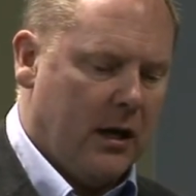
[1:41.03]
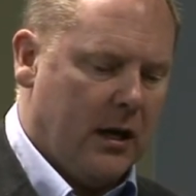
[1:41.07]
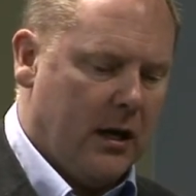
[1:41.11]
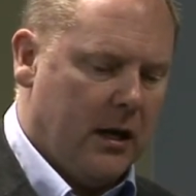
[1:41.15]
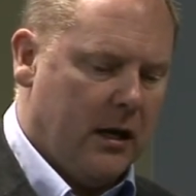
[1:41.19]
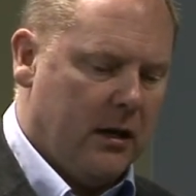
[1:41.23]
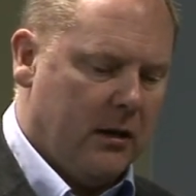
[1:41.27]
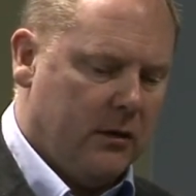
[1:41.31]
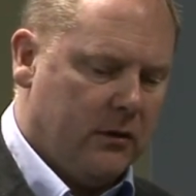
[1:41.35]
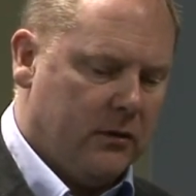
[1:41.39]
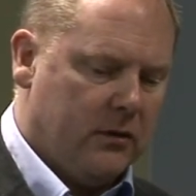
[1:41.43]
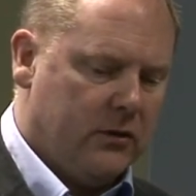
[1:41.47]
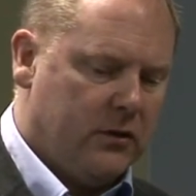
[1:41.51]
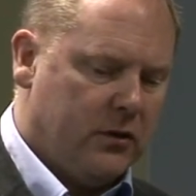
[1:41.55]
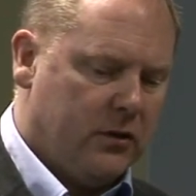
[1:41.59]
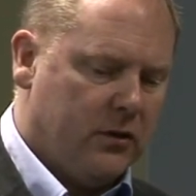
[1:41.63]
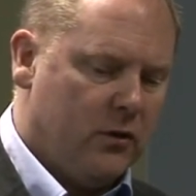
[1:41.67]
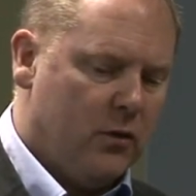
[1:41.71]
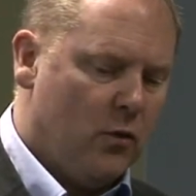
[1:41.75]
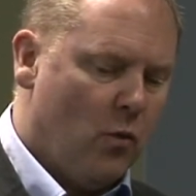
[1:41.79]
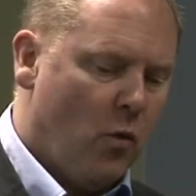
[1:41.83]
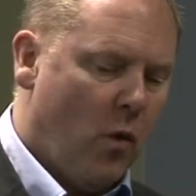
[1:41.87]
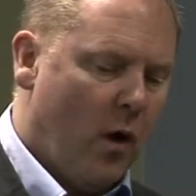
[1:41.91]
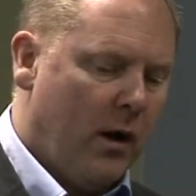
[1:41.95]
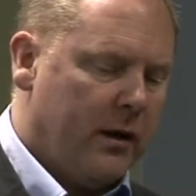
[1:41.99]

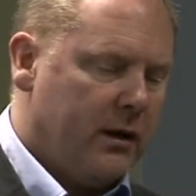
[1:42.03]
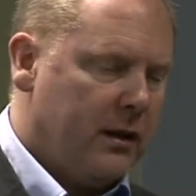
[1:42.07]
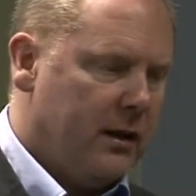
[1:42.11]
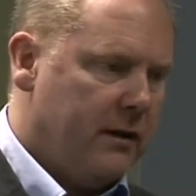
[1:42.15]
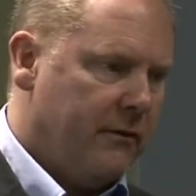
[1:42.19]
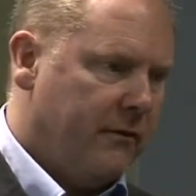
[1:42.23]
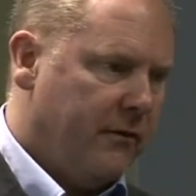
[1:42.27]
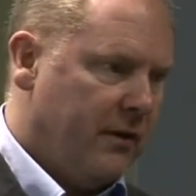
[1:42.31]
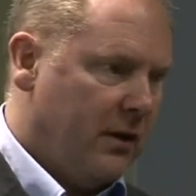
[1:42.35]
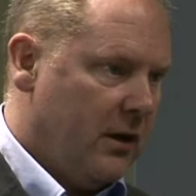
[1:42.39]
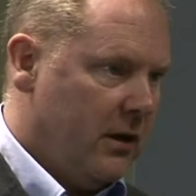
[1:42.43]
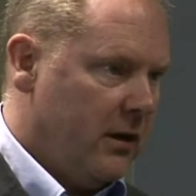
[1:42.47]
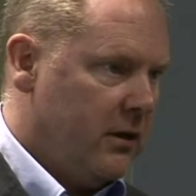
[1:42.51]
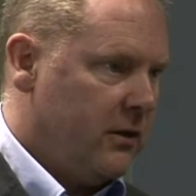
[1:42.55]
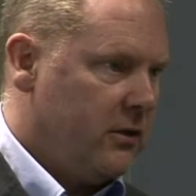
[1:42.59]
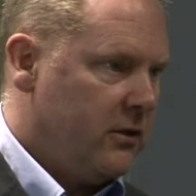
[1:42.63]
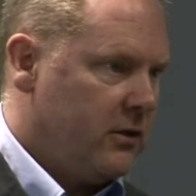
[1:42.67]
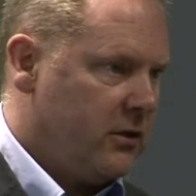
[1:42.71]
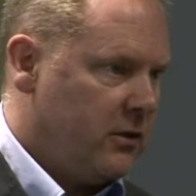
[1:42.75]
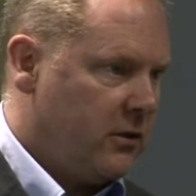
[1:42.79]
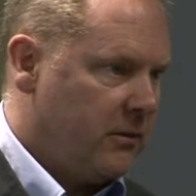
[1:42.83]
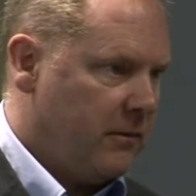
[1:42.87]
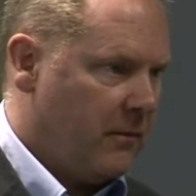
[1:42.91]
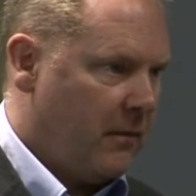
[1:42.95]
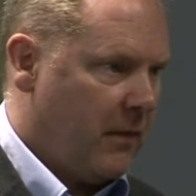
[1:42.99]
into Whiteley
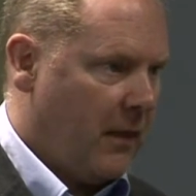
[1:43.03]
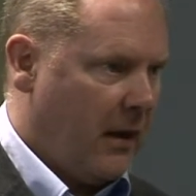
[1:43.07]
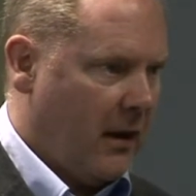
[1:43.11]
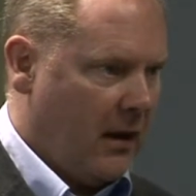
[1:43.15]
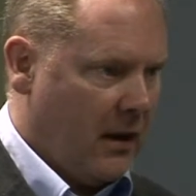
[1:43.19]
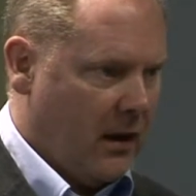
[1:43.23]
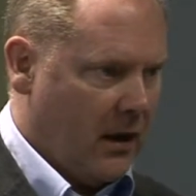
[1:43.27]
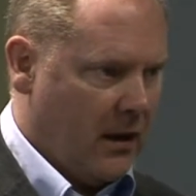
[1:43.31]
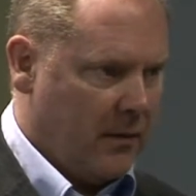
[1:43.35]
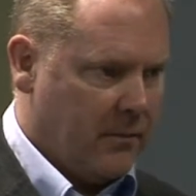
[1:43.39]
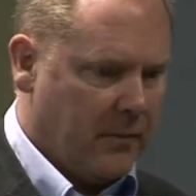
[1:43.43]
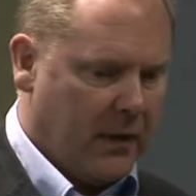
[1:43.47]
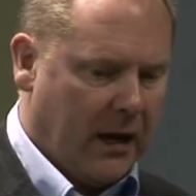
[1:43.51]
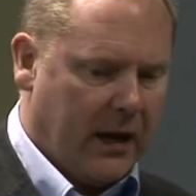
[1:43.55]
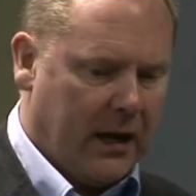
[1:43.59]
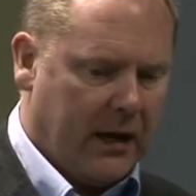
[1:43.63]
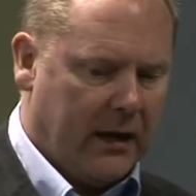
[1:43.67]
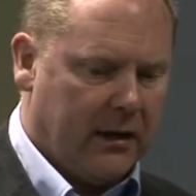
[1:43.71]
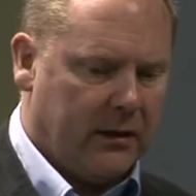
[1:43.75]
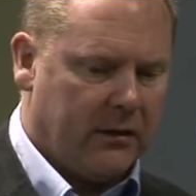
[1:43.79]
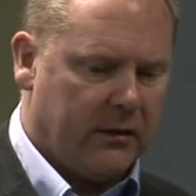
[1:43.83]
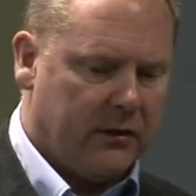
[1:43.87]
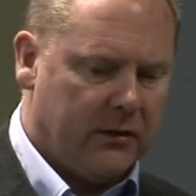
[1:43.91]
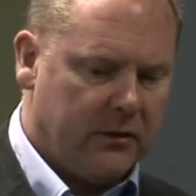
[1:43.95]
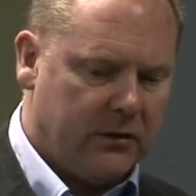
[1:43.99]
Village
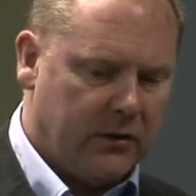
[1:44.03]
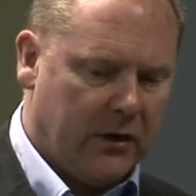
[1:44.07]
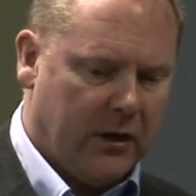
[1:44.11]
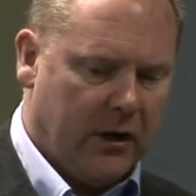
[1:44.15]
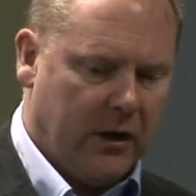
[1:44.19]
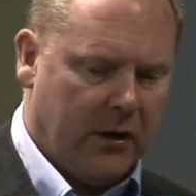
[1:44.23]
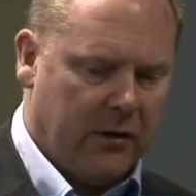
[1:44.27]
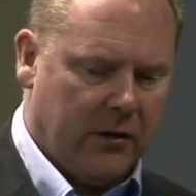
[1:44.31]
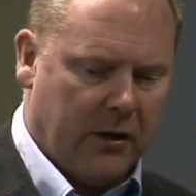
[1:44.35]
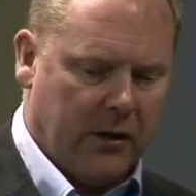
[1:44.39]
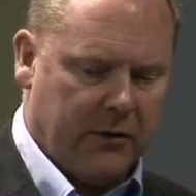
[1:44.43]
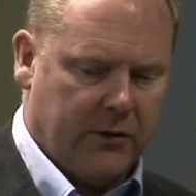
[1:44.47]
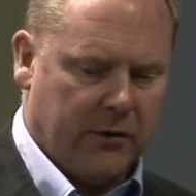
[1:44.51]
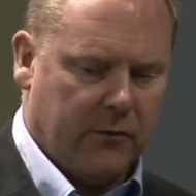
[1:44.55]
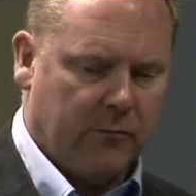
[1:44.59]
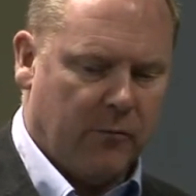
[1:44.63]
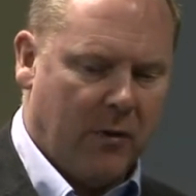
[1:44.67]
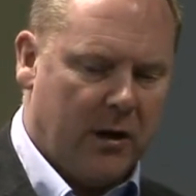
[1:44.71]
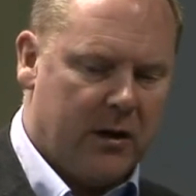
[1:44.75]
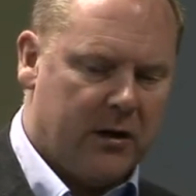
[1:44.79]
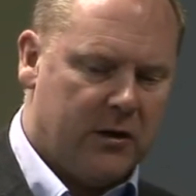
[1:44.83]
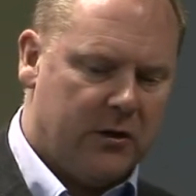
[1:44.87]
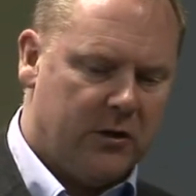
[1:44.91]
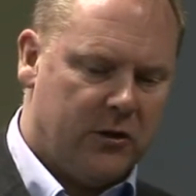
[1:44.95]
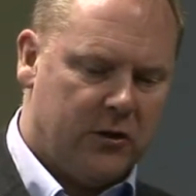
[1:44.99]
and another
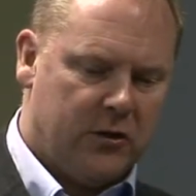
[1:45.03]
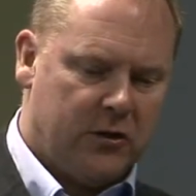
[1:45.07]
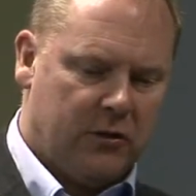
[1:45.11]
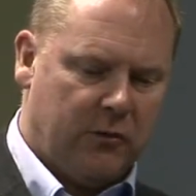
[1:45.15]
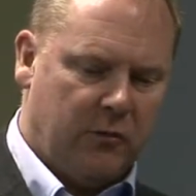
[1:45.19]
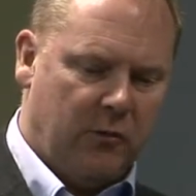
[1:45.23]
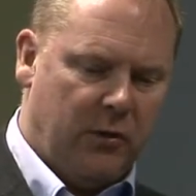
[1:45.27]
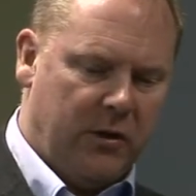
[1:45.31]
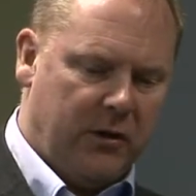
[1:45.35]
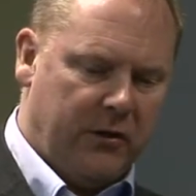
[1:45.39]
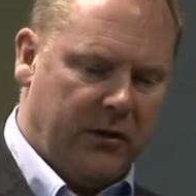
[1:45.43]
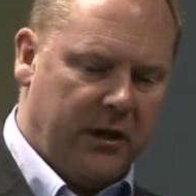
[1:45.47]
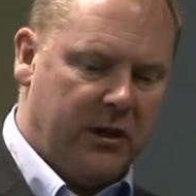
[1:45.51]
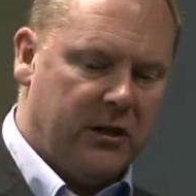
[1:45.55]
range with